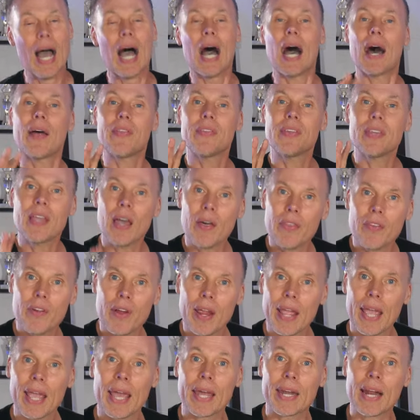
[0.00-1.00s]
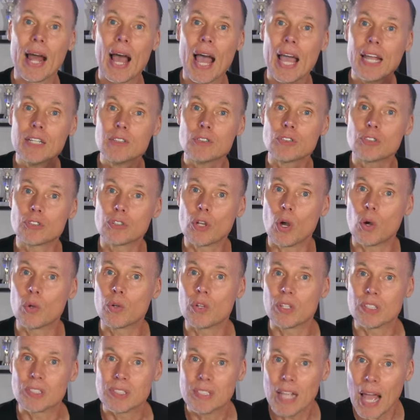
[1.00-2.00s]
On the other hand, Hydrostone
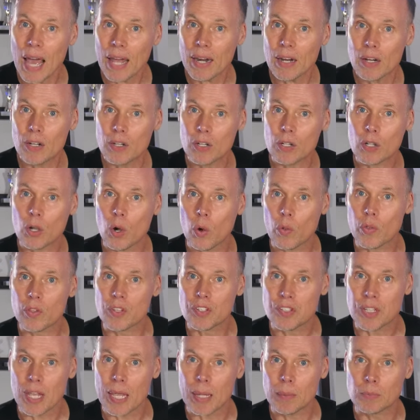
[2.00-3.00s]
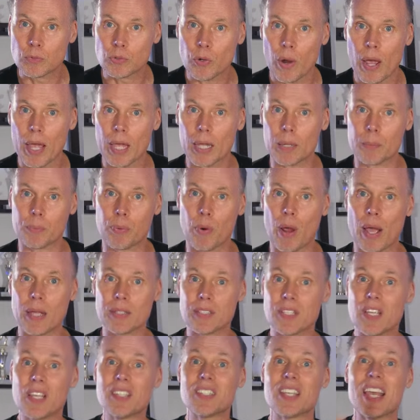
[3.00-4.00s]
does not undergo the same drying
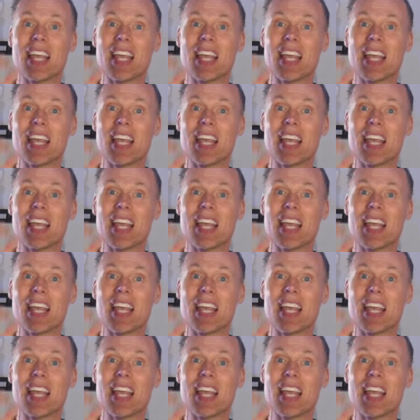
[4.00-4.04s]
process